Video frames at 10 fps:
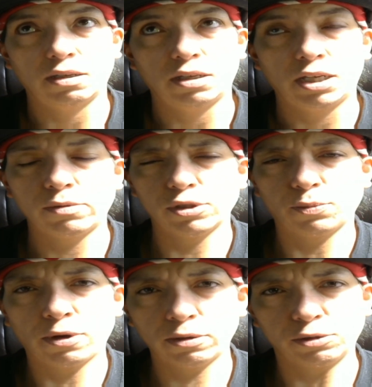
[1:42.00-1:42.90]
He was
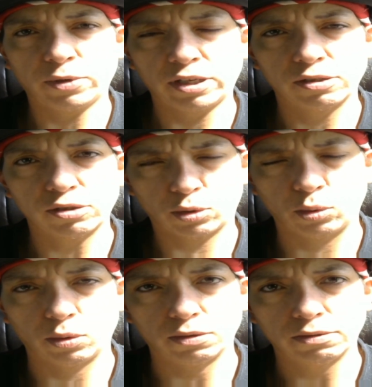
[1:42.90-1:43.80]
approached by the
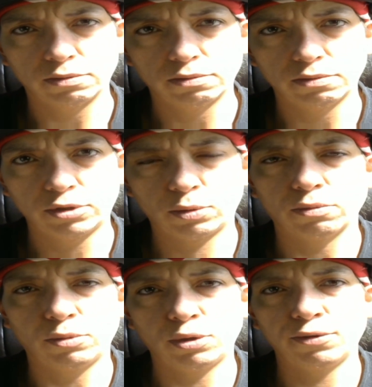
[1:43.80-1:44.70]
school to
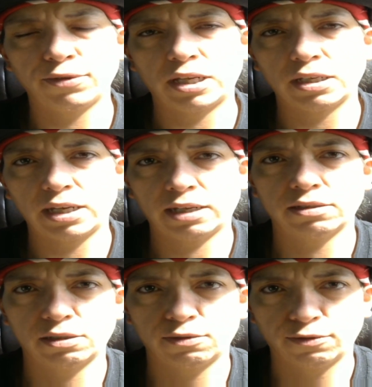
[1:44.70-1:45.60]
remove a
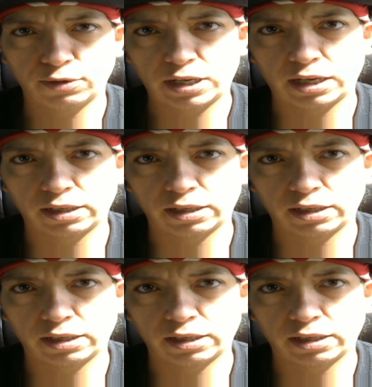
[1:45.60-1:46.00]
Gadsden Flag